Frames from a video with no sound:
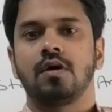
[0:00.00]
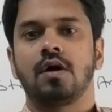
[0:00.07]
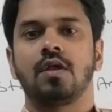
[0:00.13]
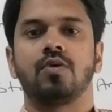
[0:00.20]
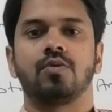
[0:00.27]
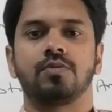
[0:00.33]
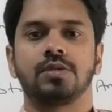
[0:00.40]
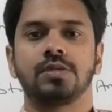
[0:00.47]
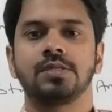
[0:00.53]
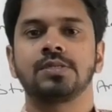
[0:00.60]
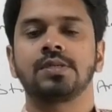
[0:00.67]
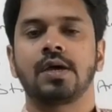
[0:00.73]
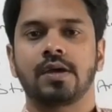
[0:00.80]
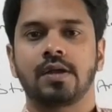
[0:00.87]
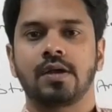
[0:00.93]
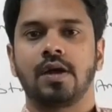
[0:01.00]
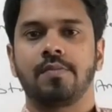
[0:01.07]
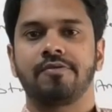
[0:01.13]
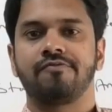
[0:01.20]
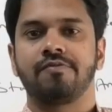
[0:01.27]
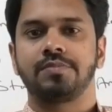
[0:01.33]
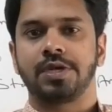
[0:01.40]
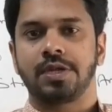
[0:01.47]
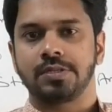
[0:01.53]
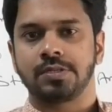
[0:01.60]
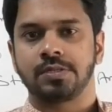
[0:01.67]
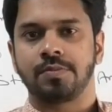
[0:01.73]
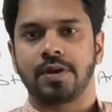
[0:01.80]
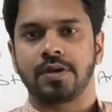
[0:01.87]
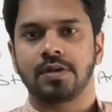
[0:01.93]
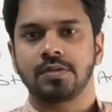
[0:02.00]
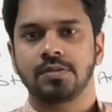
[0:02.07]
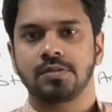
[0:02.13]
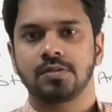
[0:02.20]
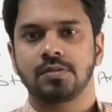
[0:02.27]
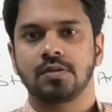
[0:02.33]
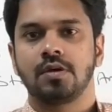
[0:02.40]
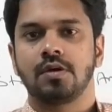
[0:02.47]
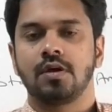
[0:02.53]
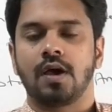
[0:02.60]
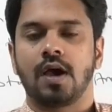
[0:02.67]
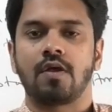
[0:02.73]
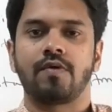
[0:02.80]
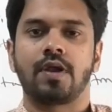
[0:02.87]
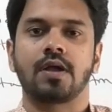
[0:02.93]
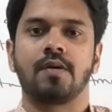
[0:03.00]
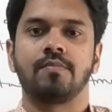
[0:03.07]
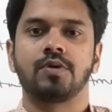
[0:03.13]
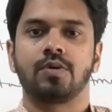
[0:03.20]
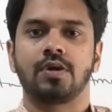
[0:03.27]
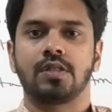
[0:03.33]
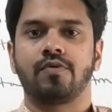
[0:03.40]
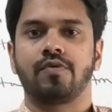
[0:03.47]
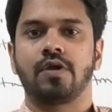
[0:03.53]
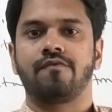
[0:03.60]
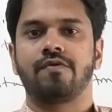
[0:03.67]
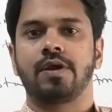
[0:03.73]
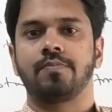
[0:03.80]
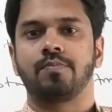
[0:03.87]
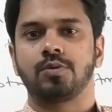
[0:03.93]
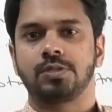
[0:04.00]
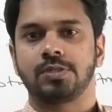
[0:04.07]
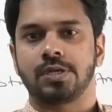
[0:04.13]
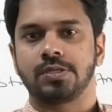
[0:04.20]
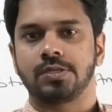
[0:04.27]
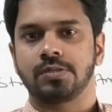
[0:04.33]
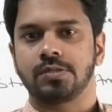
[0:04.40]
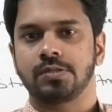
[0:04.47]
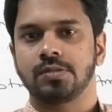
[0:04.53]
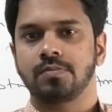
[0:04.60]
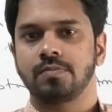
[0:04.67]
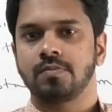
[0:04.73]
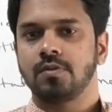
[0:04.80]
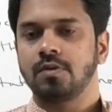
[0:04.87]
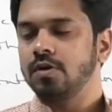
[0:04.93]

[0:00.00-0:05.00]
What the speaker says: Hello, this is Sagar Kamath from Genesis Mentors and welcome to another one of our input sessions.